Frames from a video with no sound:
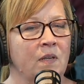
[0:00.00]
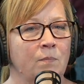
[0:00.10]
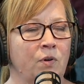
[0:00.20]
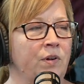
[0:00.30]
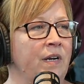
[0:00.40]

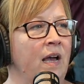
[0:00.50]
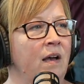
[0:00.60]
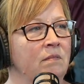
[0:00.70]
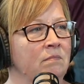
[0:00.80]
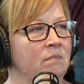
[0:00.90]

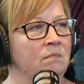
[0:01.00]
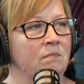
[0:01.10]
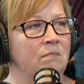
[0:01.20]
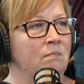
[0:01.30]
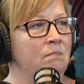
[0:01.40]
burnout and
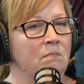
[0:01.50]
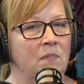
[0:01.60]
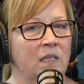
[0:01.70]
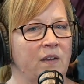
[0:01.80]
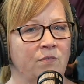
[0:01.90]

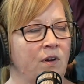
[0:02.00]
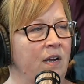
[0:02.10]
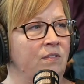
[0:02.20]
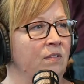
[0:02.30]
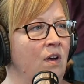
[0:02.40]
midlife
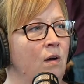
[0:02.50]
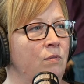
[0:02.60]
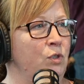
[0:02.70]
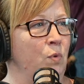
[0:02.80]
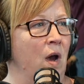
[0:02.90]
crisis, call it
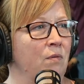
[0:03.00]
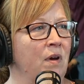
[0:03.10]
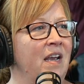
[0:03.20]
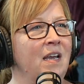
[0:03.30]
what you want, right?